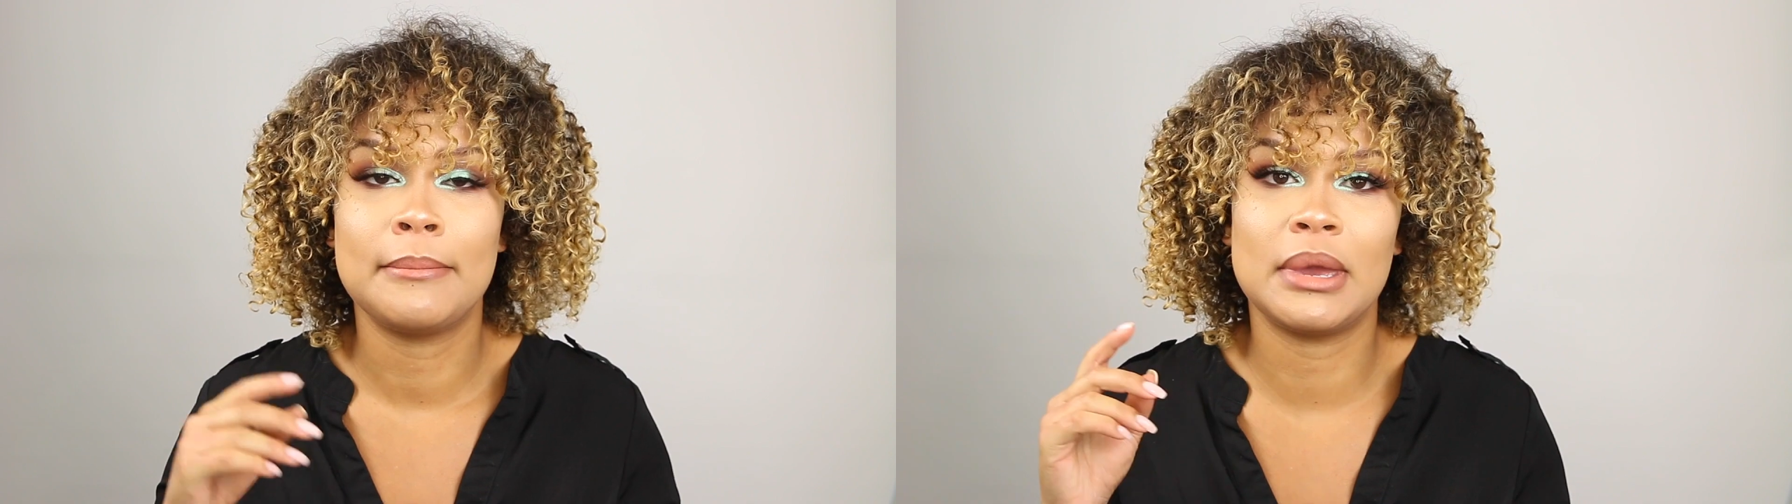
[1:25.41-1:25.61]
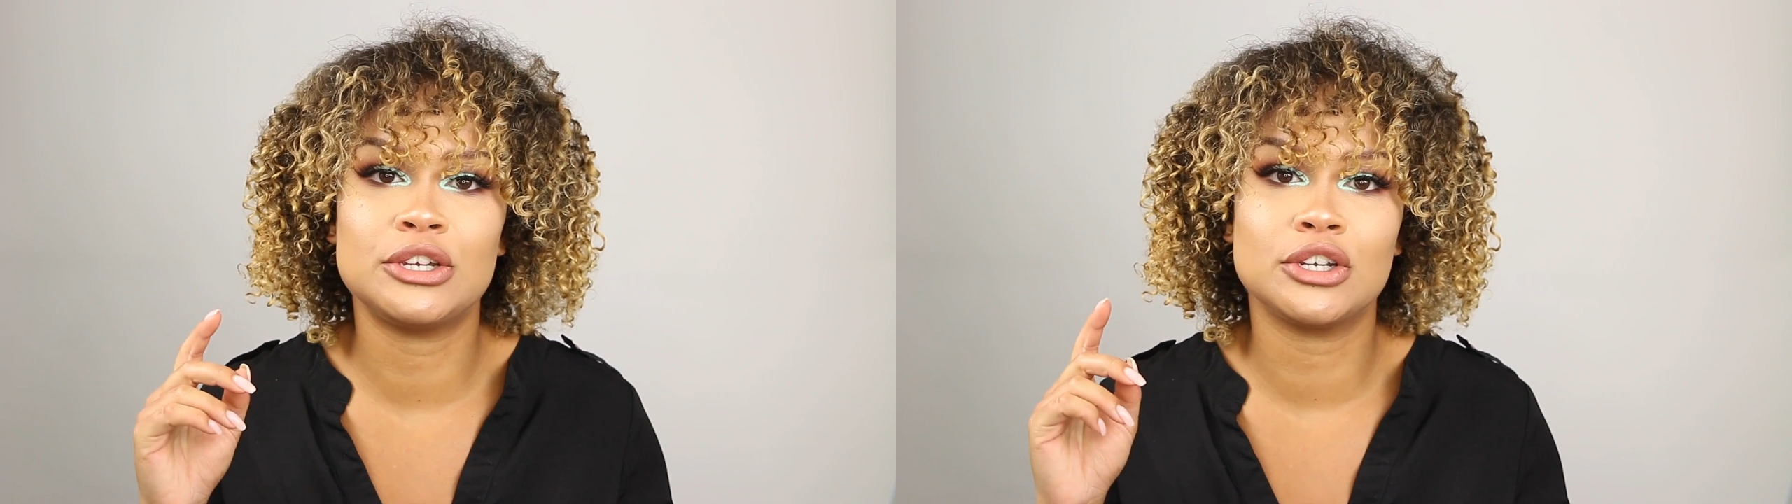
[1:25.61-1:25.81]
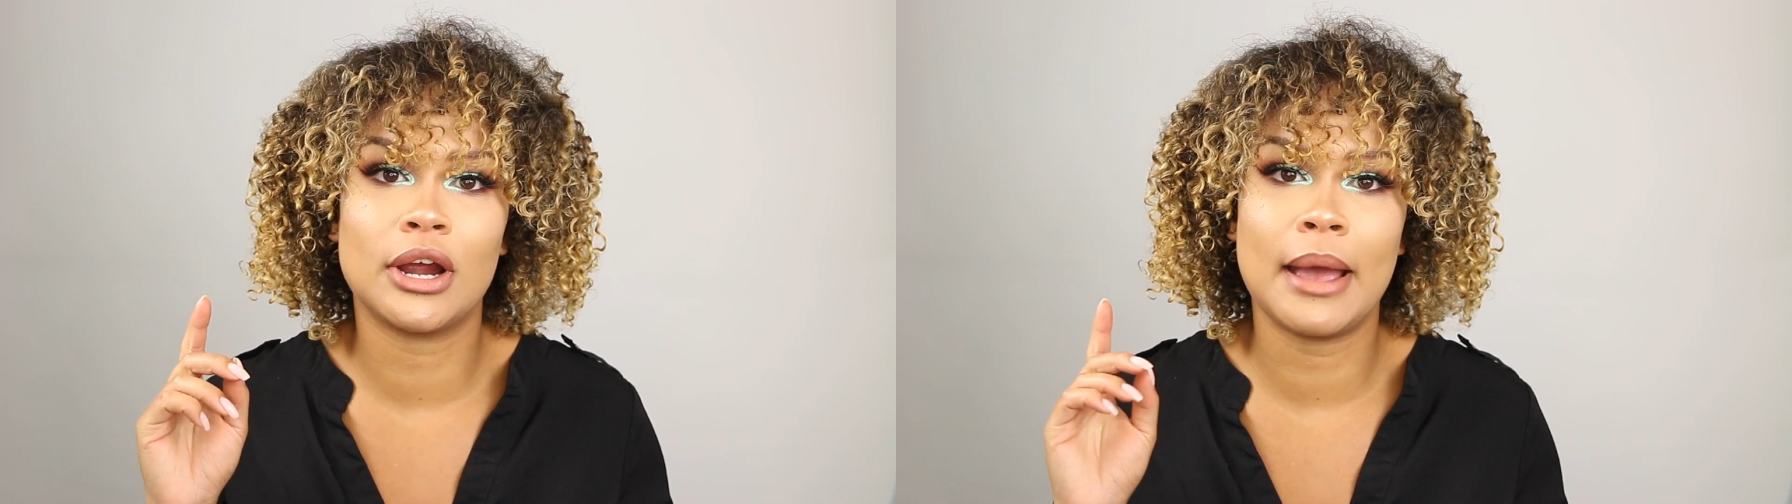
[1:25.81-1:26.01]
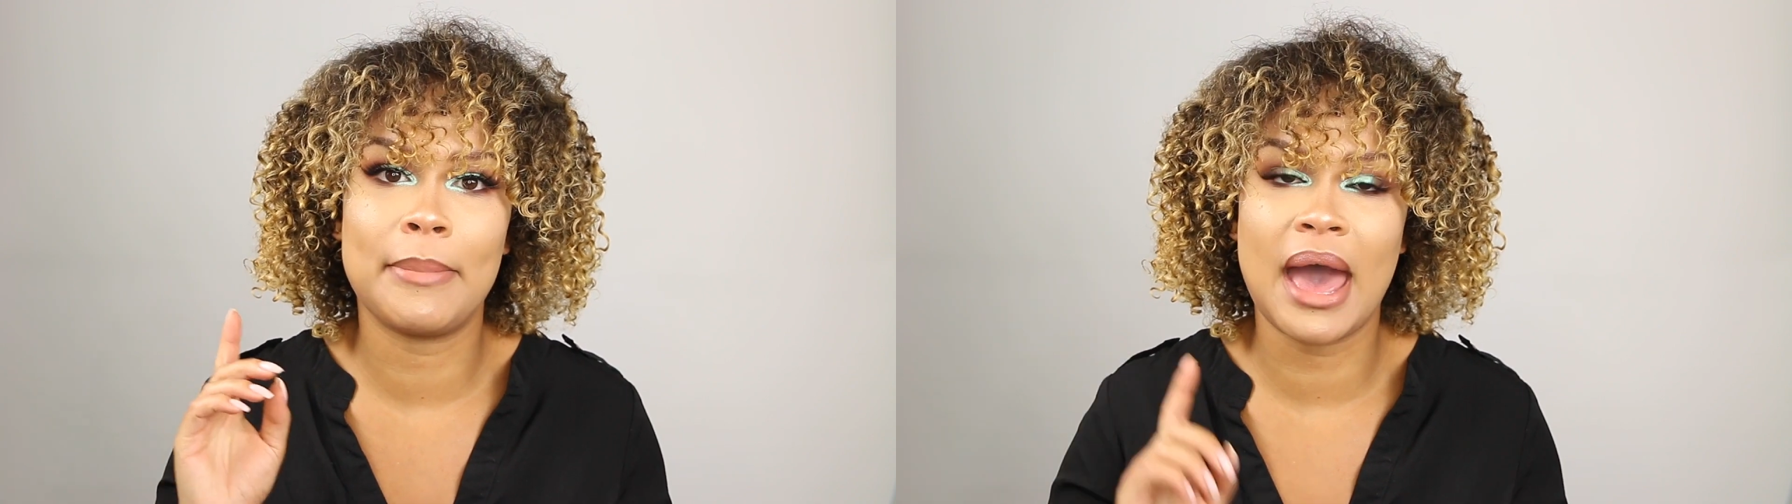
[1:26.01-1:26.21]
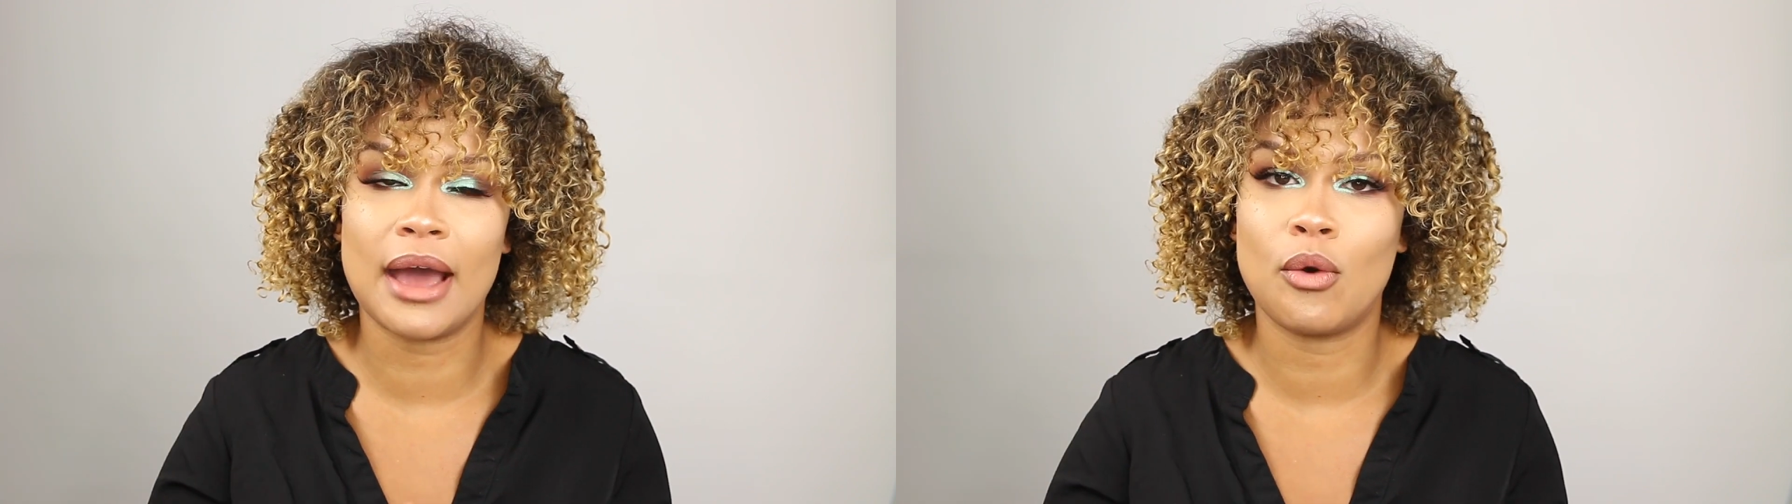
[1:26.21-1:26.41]
make sure I
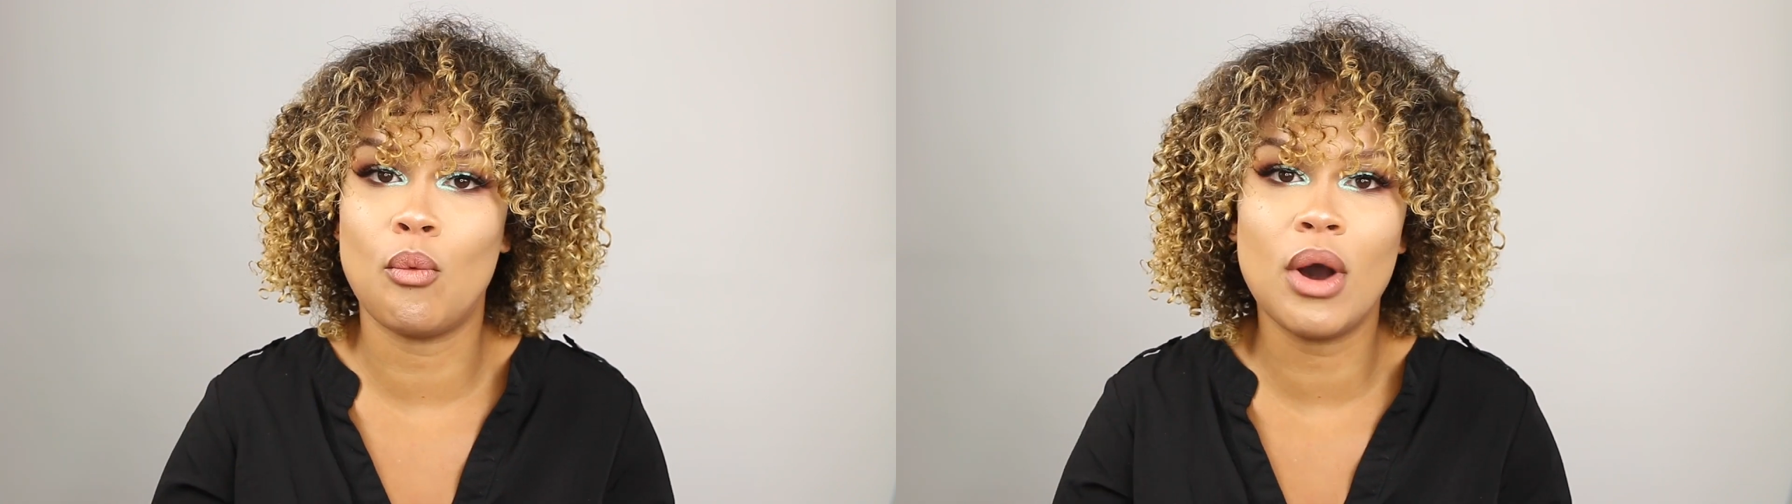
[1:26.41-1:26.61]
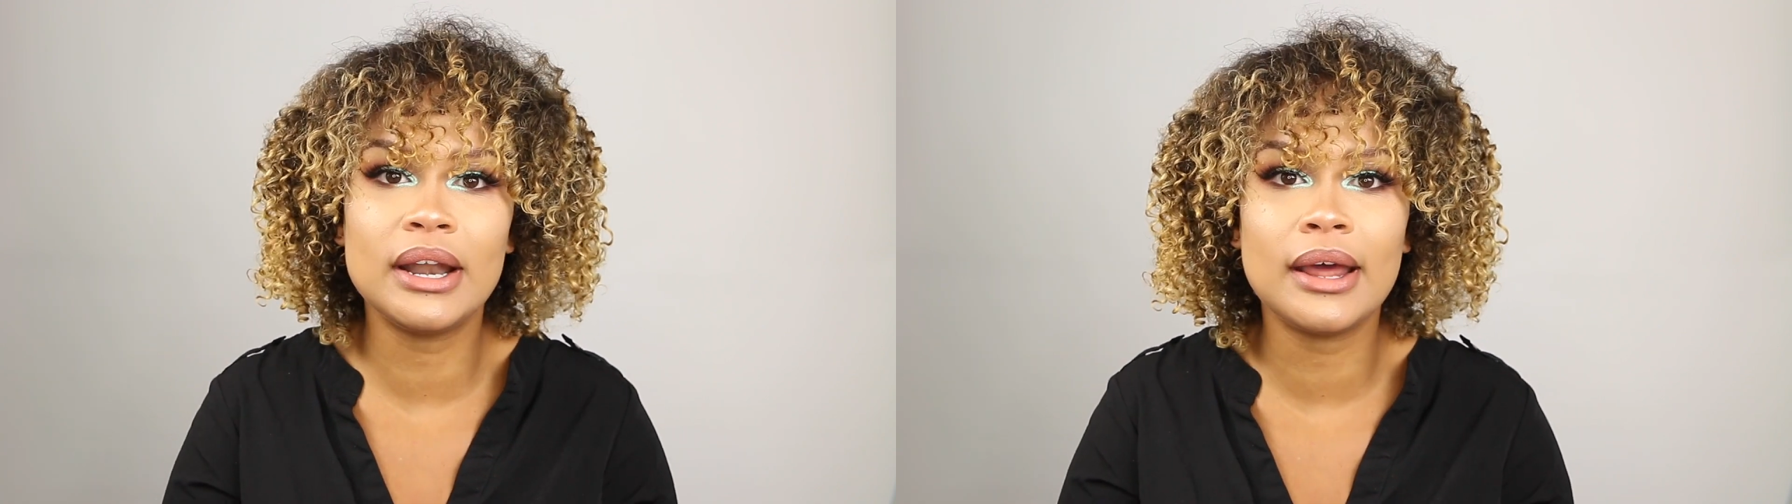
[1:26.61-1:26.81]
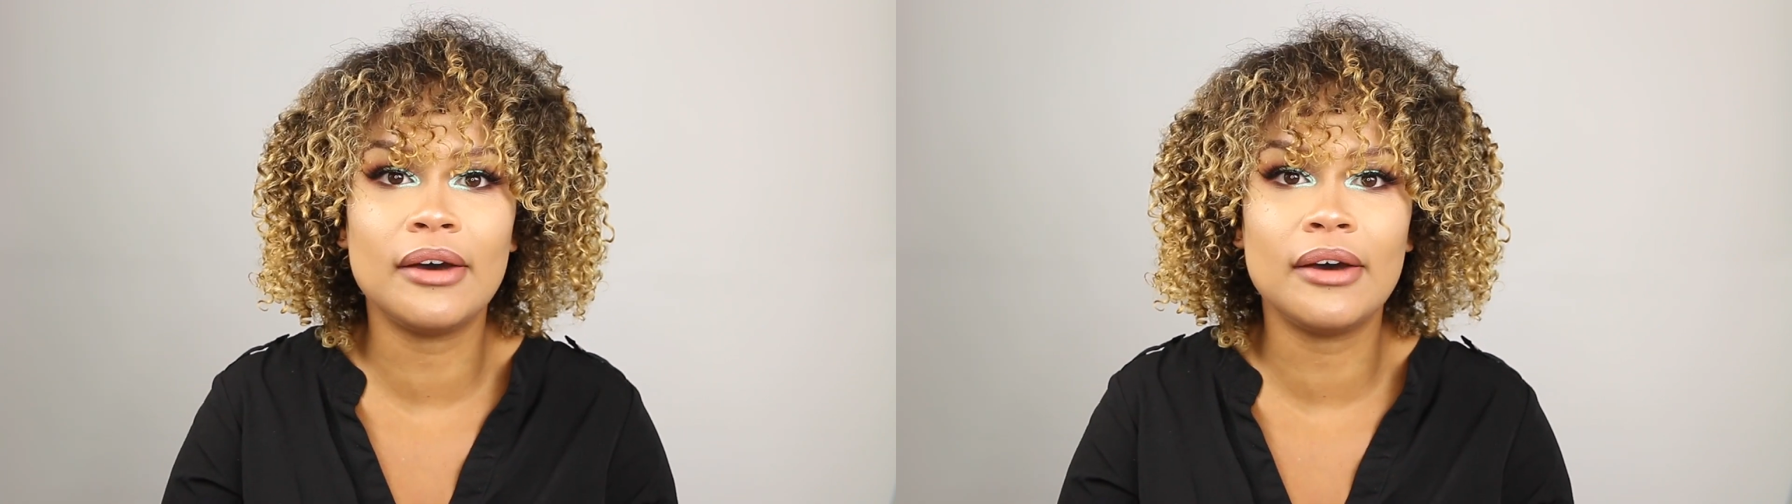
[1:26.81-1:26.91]
pack one